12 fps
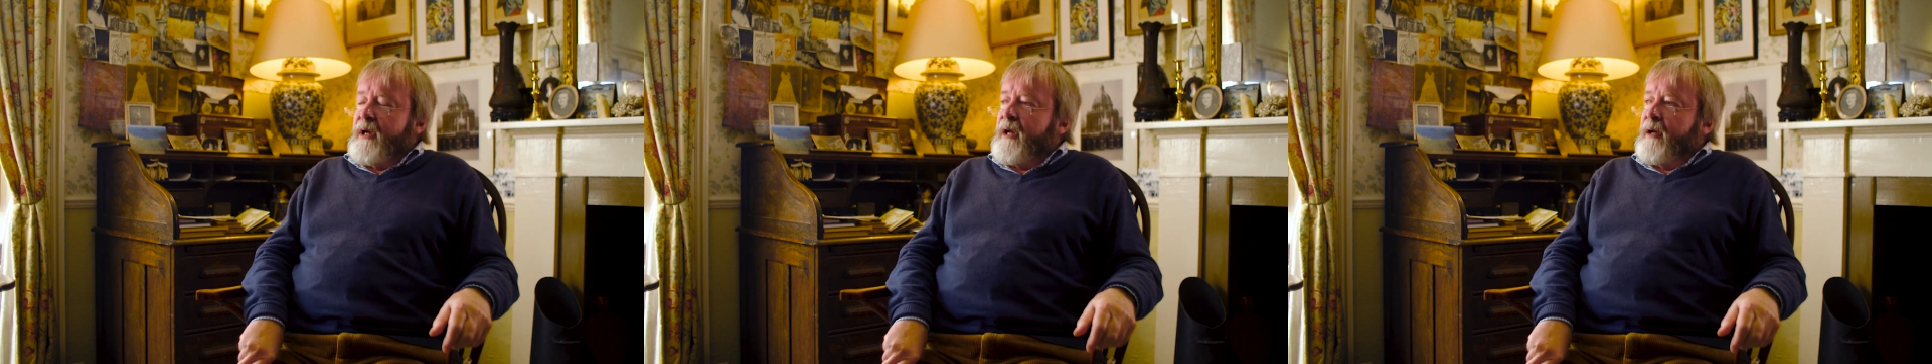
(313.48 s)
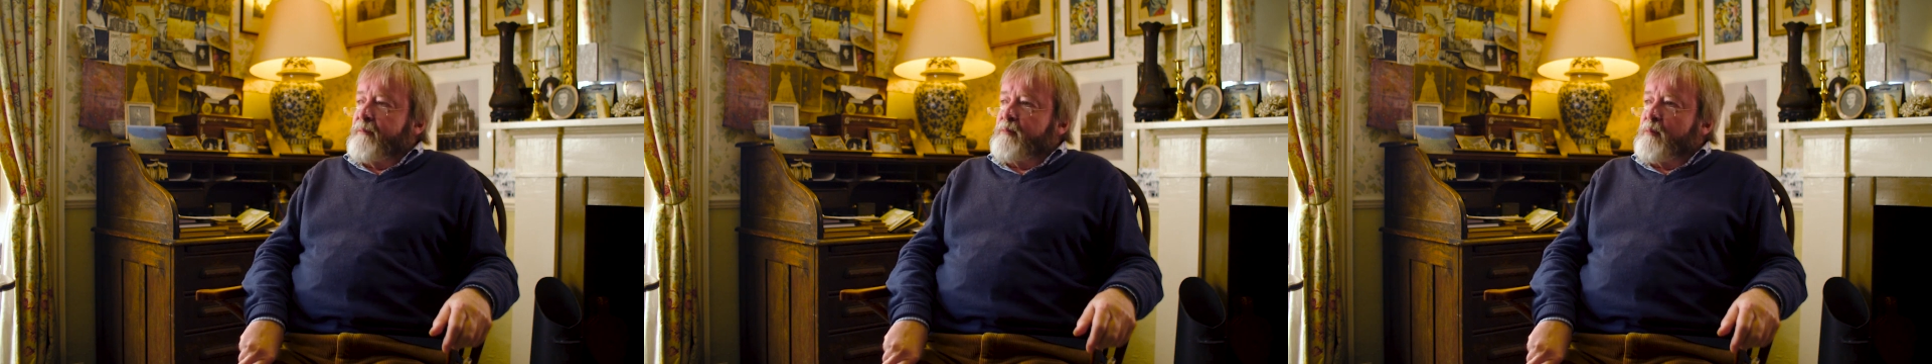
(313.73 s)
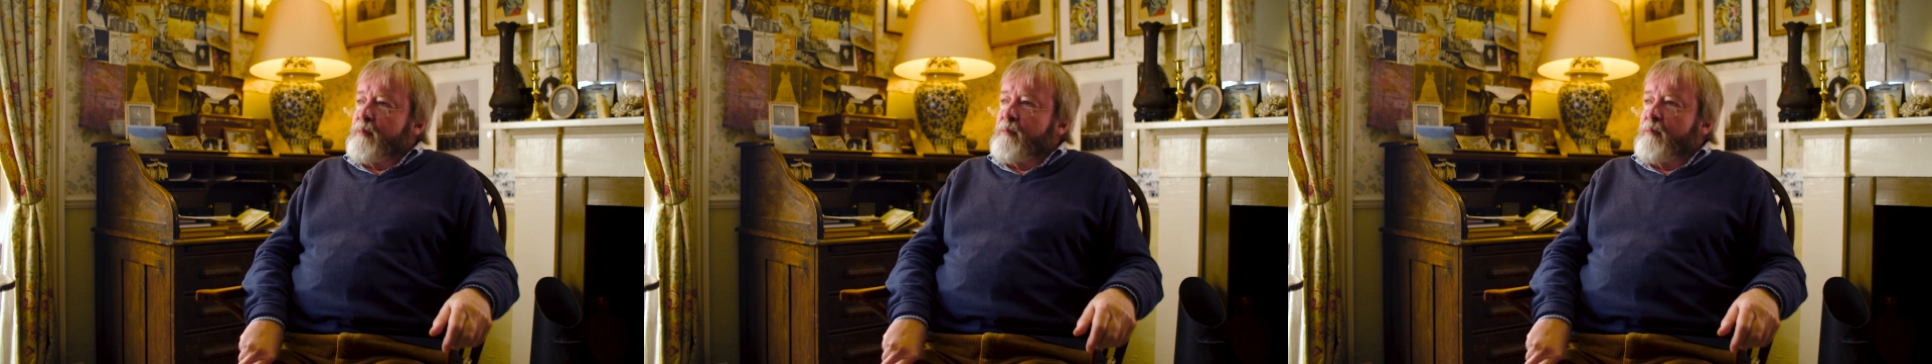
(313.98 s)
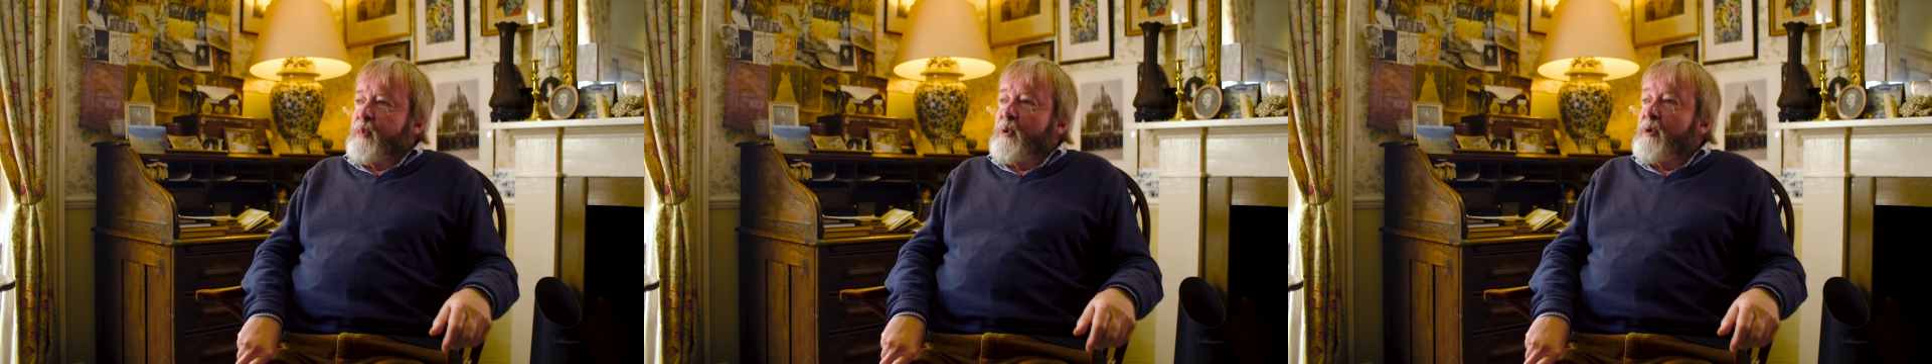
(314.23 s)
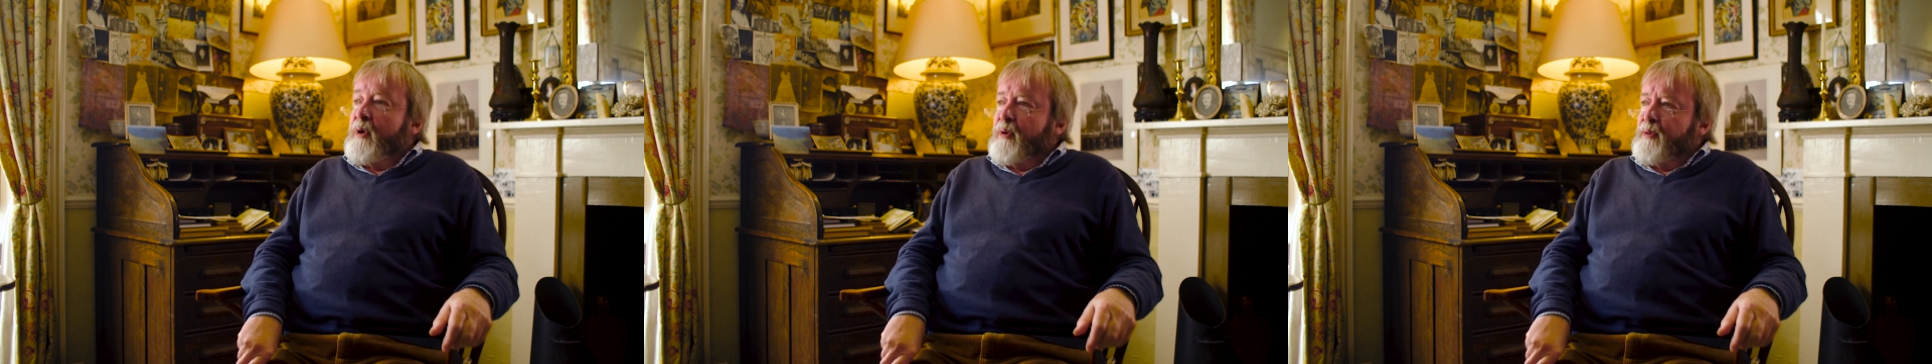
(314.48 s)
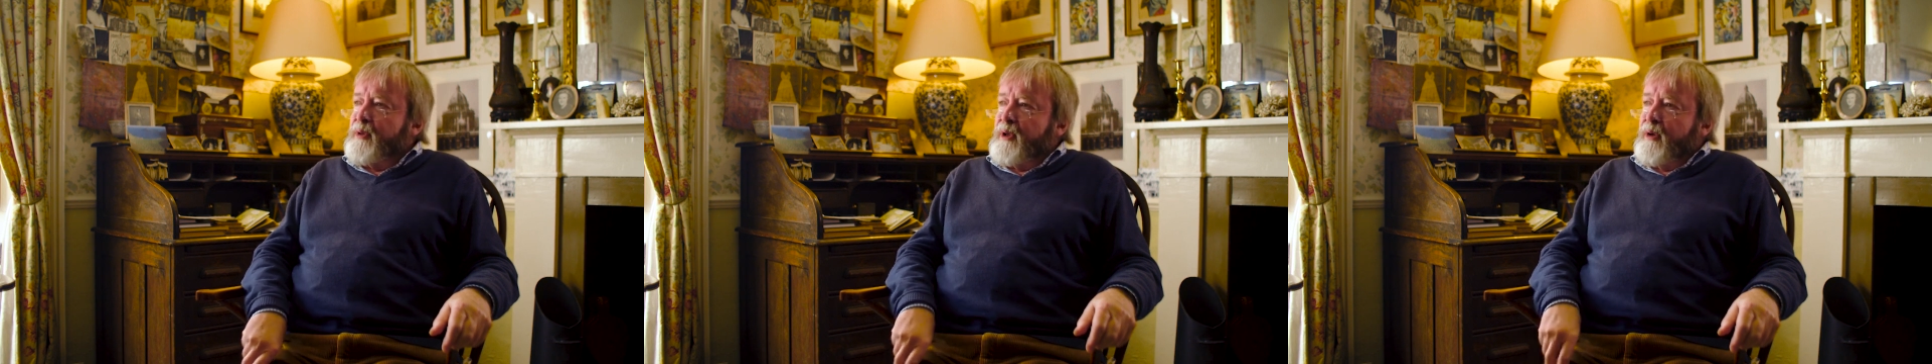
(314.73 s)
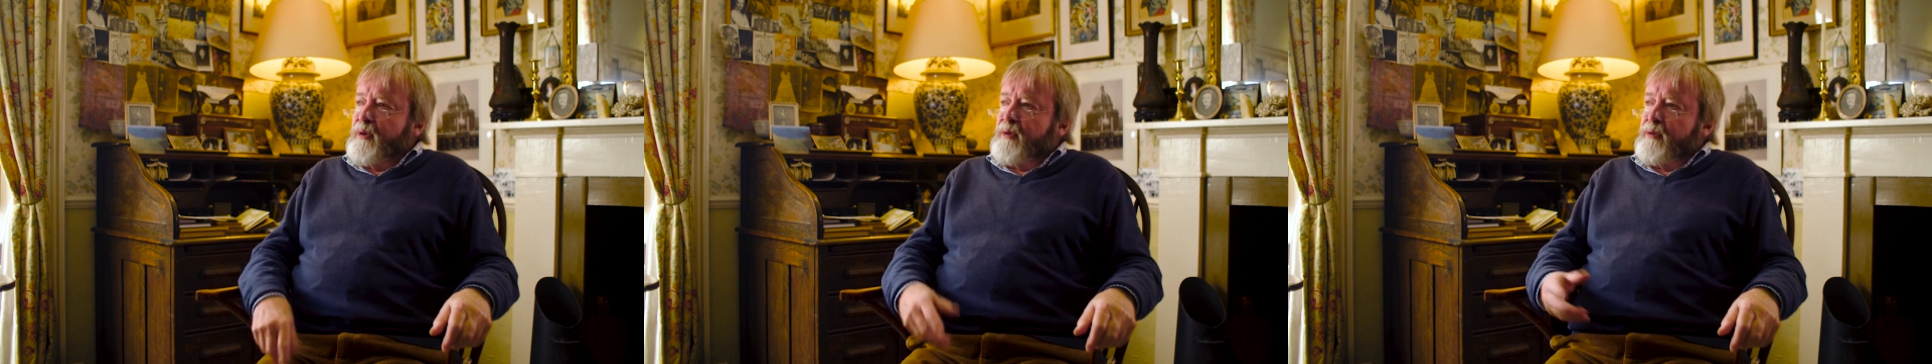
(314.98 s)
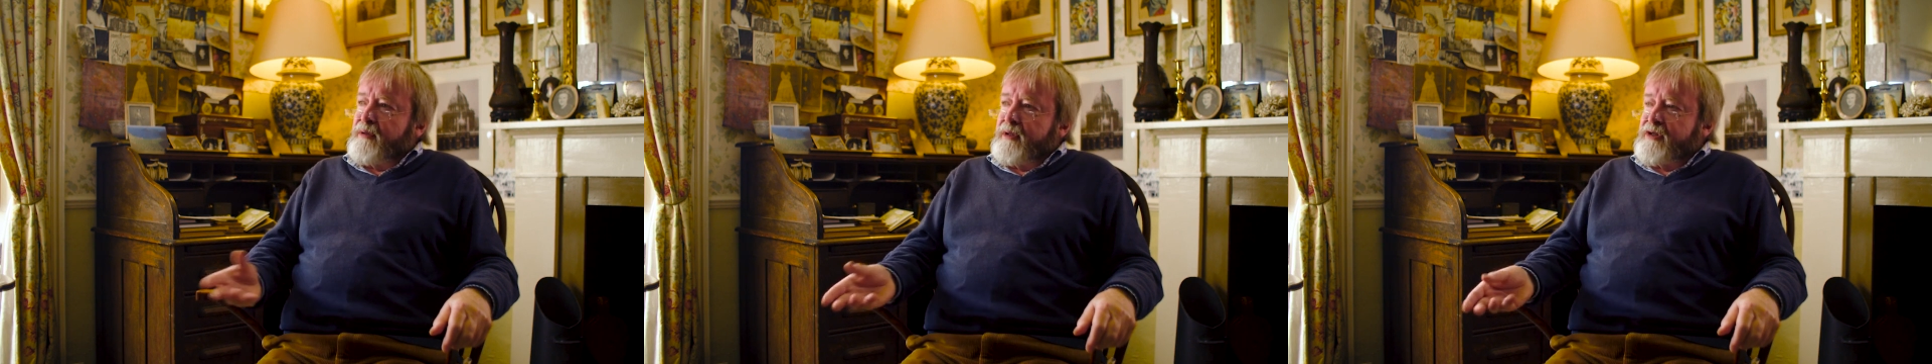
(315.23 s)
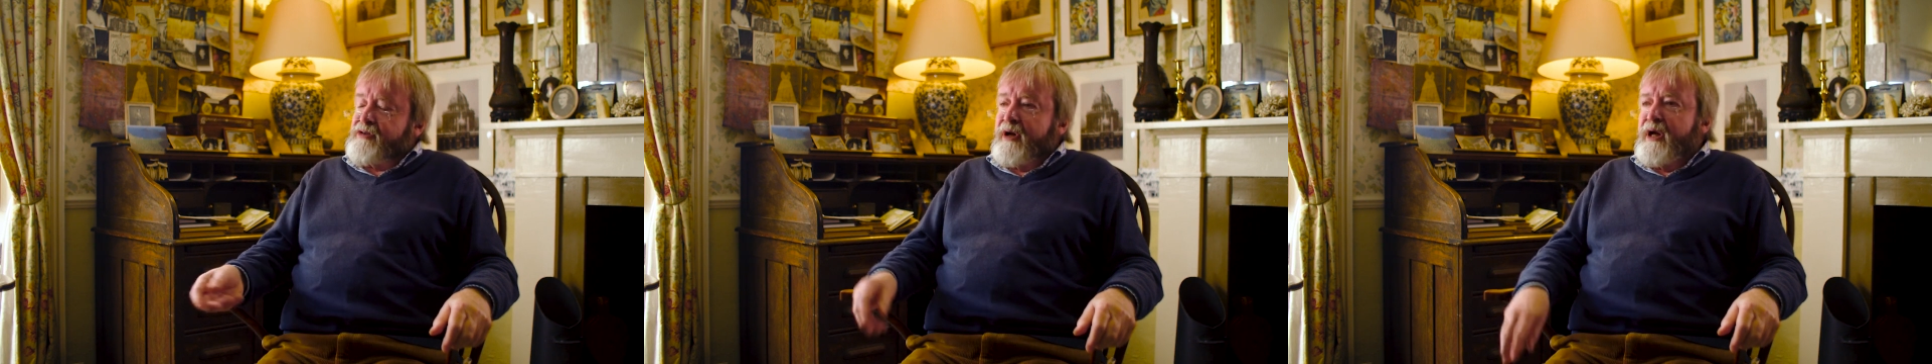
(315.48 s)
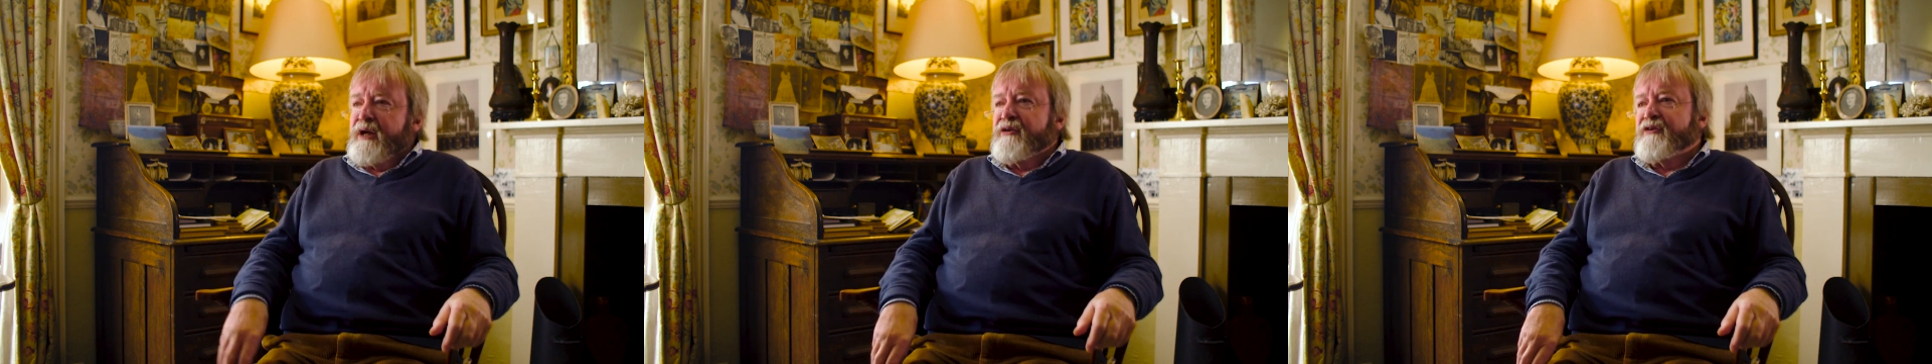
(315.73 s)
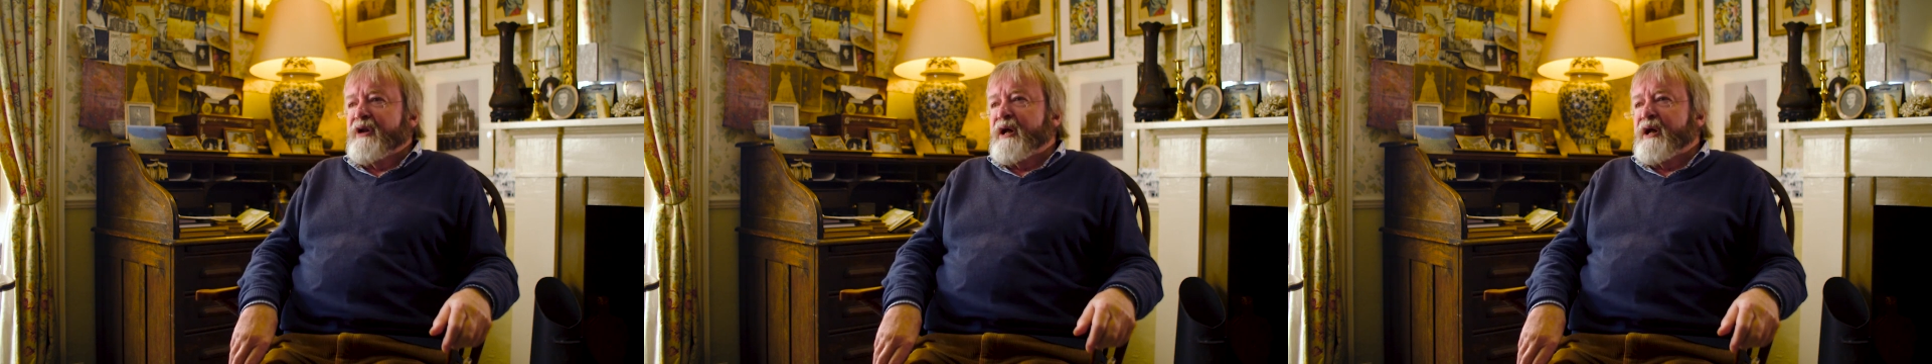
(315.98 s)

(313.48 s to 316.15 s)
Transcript: book on science.